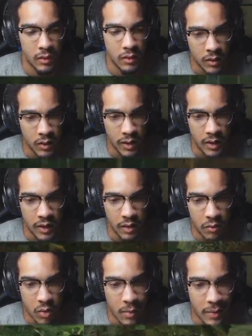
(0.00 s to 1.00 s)
Yeah, we're
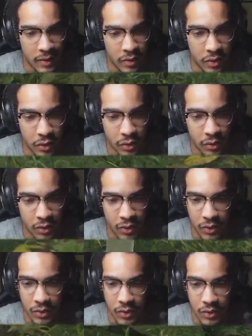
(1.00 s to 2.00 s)
about to
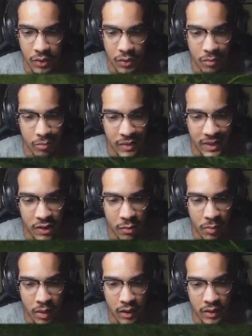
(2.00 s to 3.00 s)
beat the
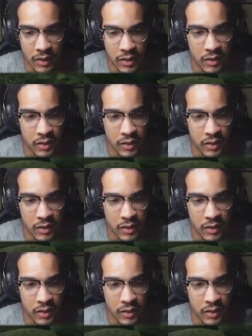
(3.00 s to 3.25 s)
boss.